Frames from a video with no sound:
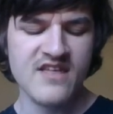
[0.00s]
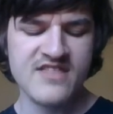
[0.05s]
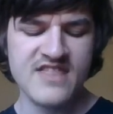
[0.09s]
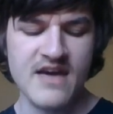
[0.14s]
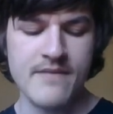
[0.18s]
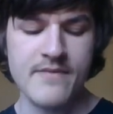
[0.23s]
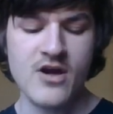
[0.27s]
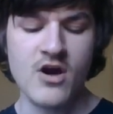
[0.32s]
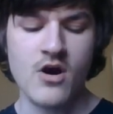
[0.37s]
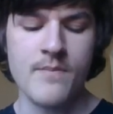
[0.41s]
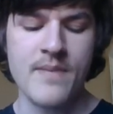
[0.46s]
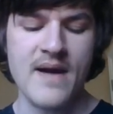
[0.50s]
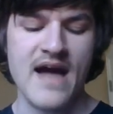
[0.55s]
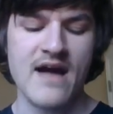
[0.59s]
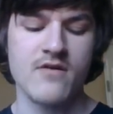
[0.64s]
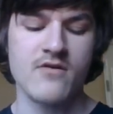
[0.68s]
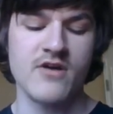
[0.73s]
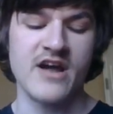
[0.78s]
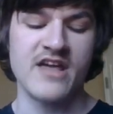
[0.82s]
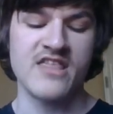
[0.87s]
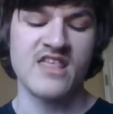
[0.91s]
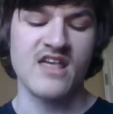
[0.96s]
Then we go
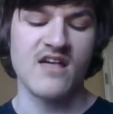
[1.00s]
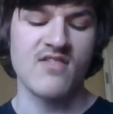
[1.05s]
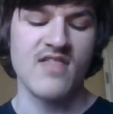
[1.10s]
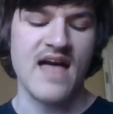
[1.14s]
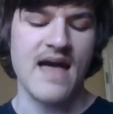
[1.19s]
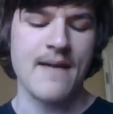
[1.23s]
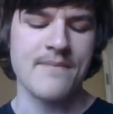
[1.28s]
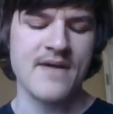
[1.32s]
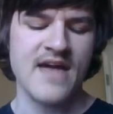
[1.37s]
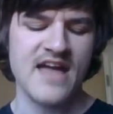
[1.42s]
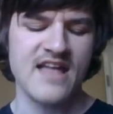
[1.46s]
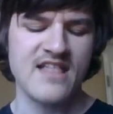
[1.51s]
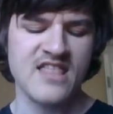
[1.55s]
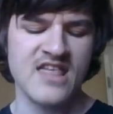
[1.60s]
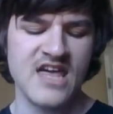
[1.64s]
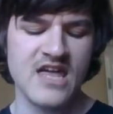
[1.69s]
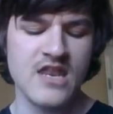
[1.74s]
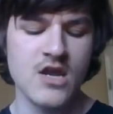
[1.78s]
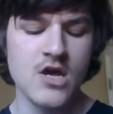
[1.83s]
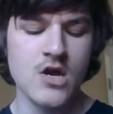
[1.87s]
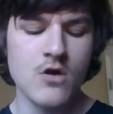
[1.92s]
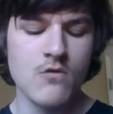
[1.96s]
back racing in lap
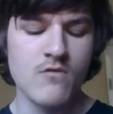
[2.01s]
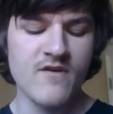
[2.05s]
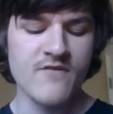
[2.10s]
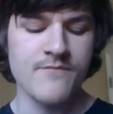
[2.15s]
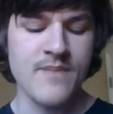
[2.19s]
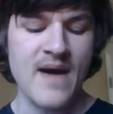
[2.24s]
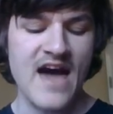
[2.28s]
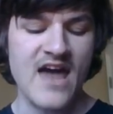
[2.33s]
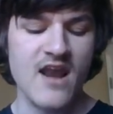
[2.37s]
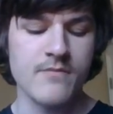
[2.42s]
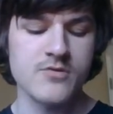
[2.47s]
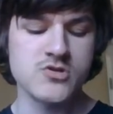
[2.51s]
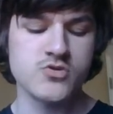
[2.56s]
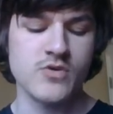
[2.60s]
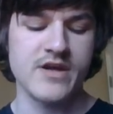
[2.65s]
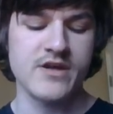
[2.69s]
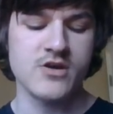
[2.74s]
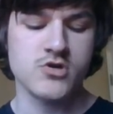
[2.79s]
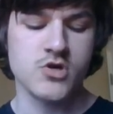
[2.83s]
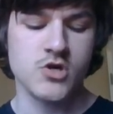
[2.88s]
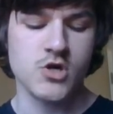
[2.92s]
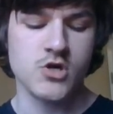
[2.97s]
18 with battle
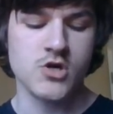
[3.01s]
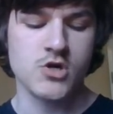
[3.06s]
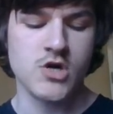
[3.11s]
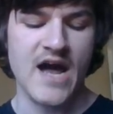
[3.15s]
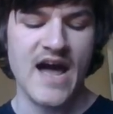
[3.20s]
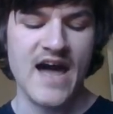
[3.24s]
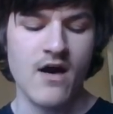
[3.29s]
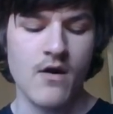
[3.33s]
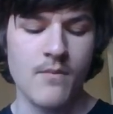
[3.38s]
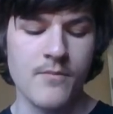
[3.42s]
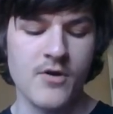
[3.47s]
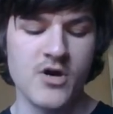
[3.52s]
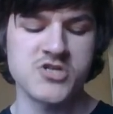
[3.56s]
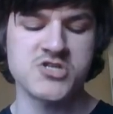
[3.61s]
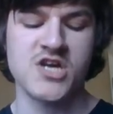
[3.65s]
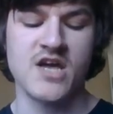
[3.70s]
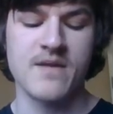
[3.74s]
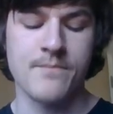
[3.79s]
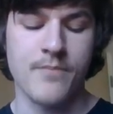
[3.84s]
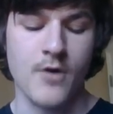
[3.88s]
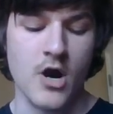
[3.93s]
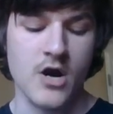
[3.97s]
between Kyle Busch
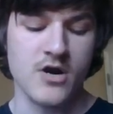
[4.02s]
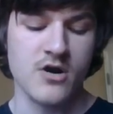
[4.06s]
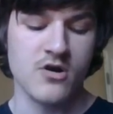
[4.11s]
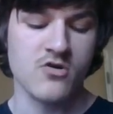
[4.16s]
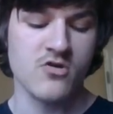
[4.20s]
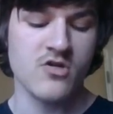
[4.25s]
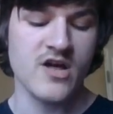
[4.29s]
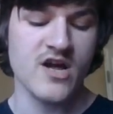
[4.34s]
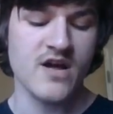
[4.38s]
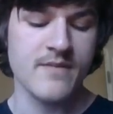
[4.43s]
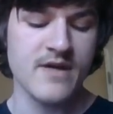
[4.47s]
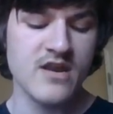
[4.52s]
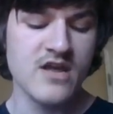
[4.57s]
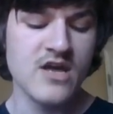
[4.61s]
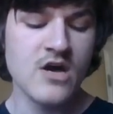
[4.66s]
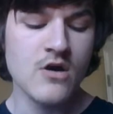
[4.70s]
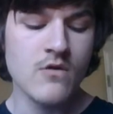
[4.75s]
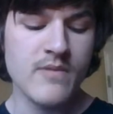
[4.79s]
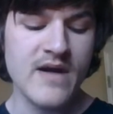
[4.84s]
and Parker Kligerman.